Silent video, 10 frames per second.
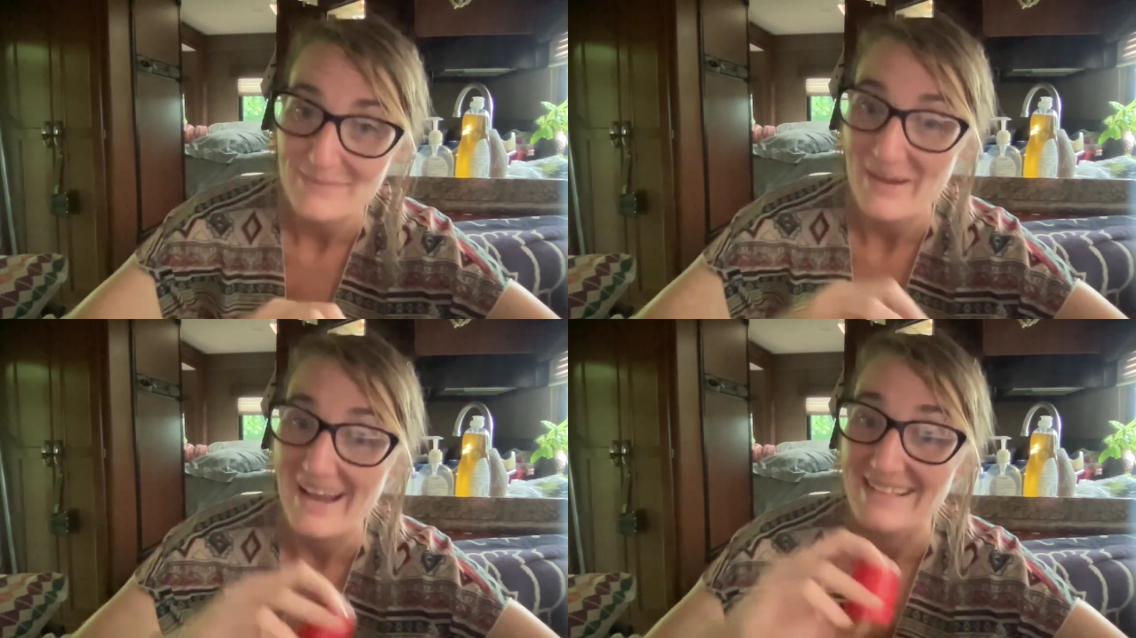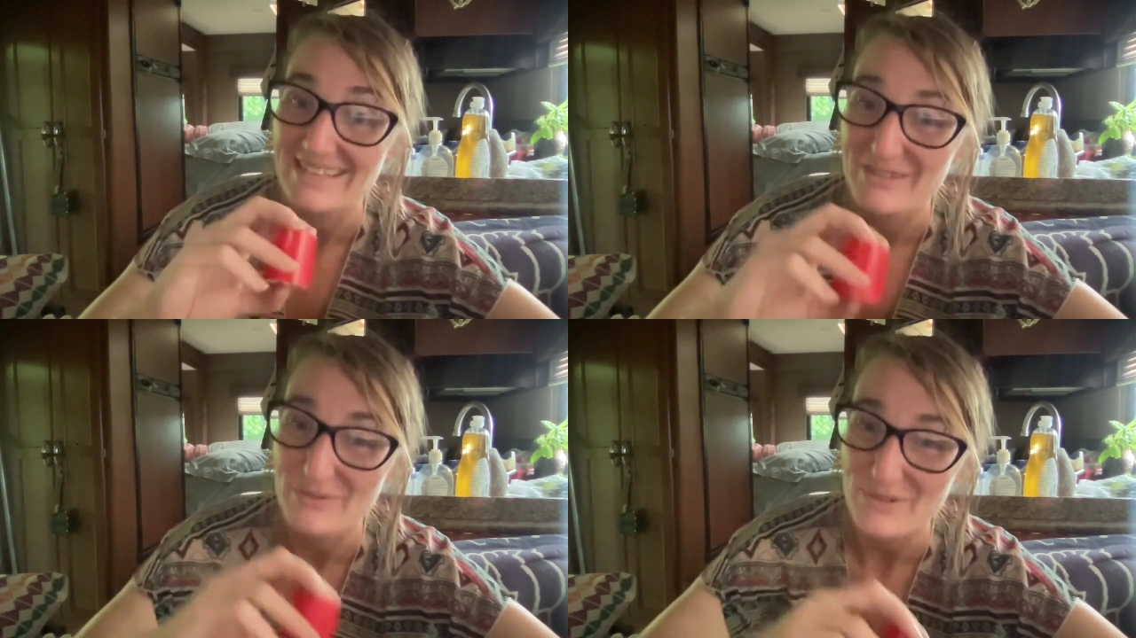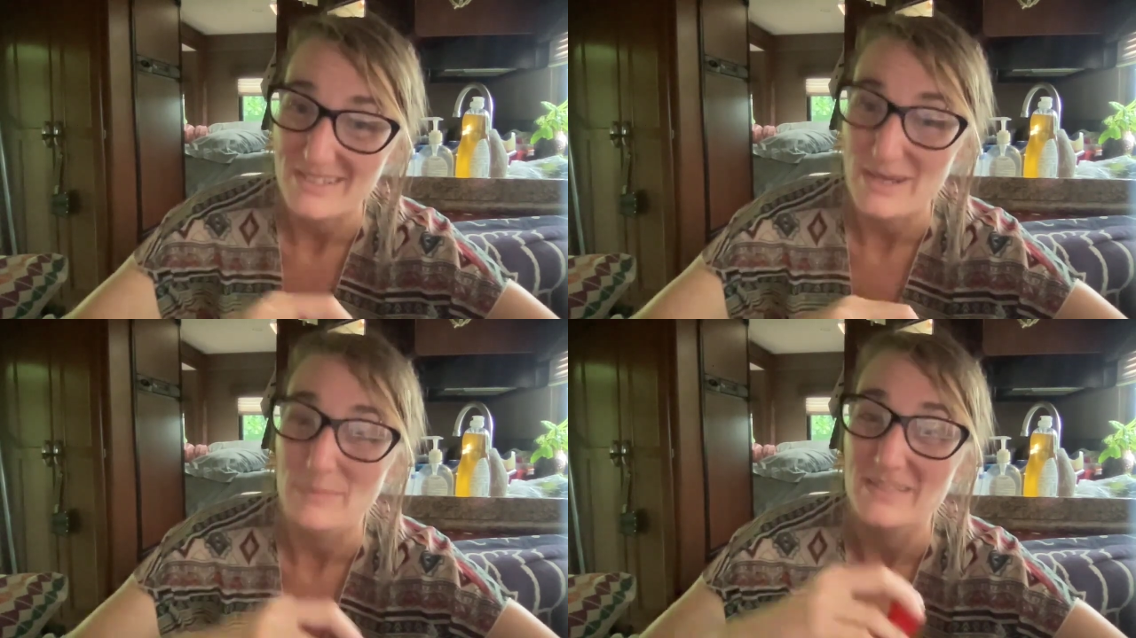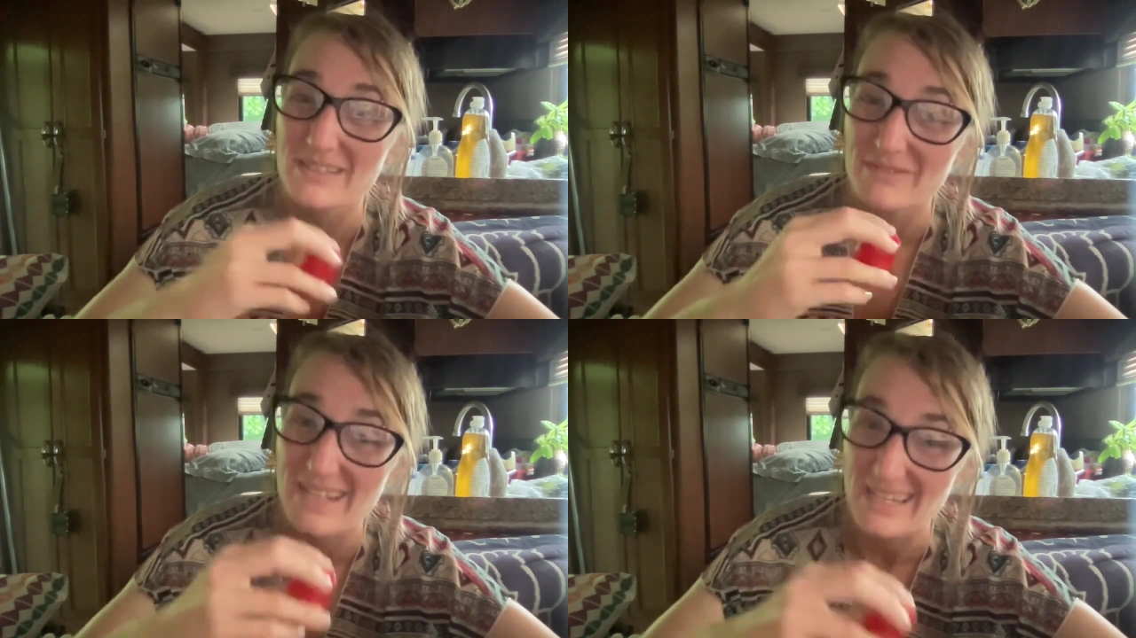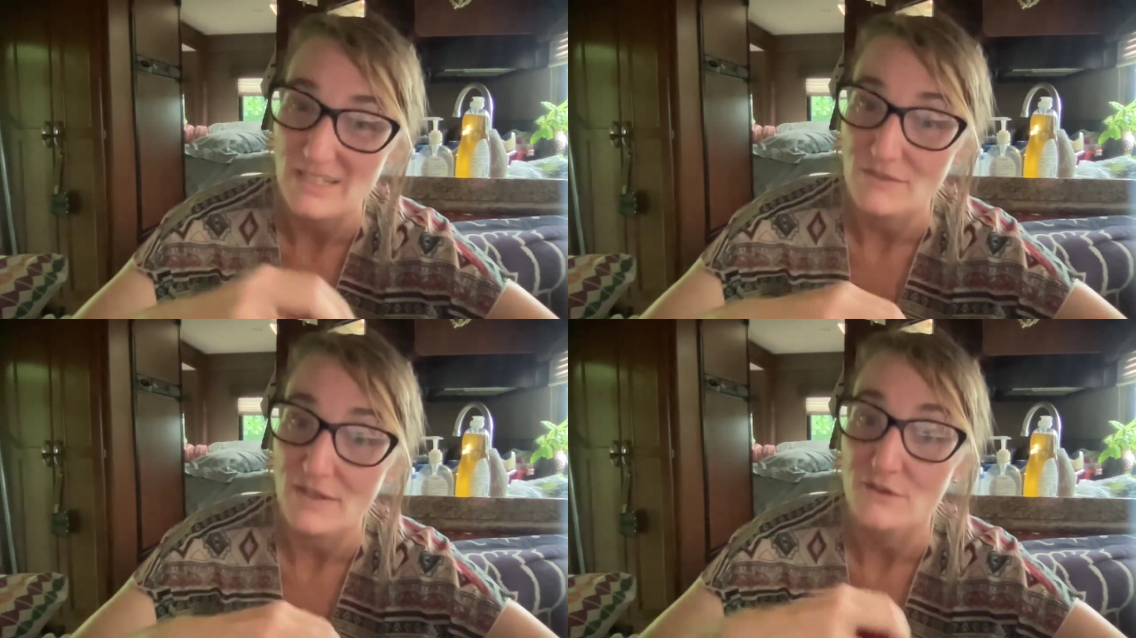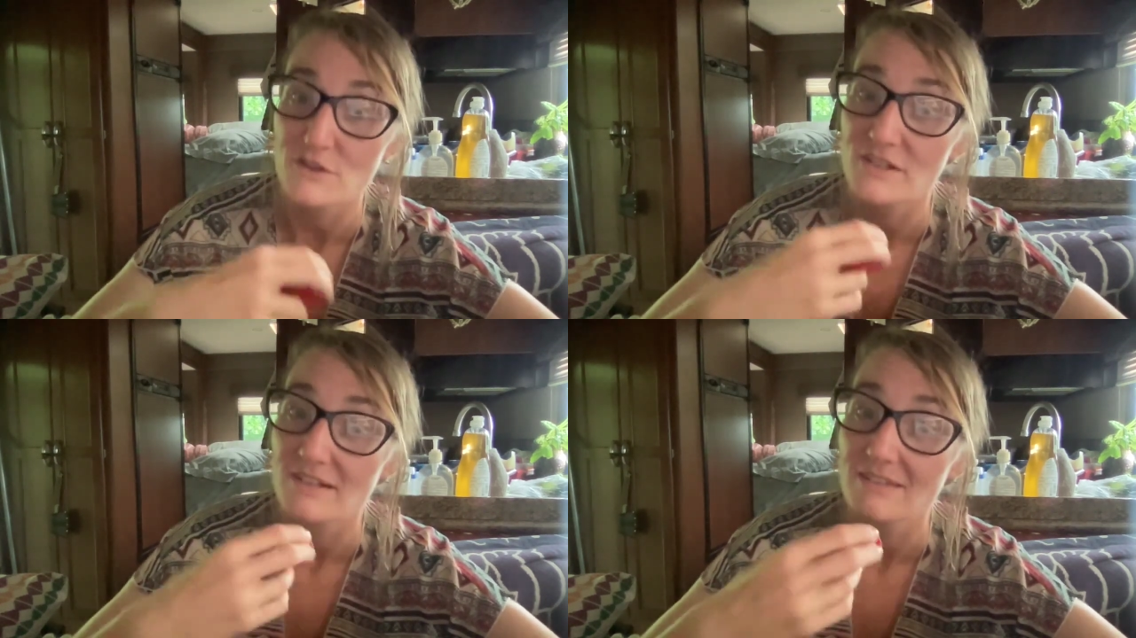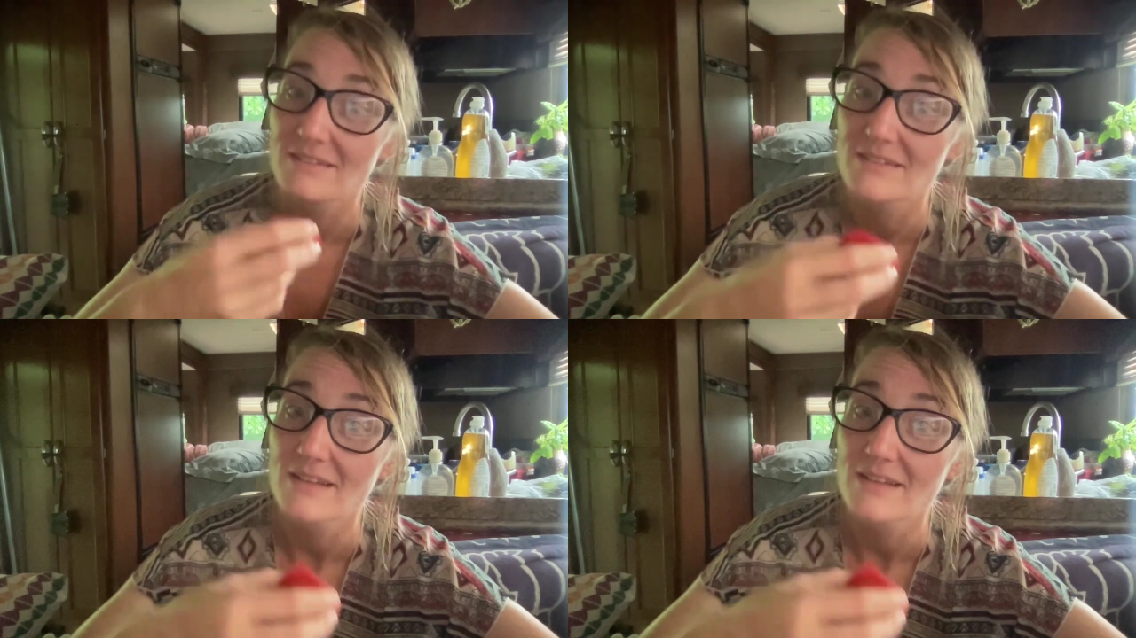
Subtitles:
passive, receptive, negative energies,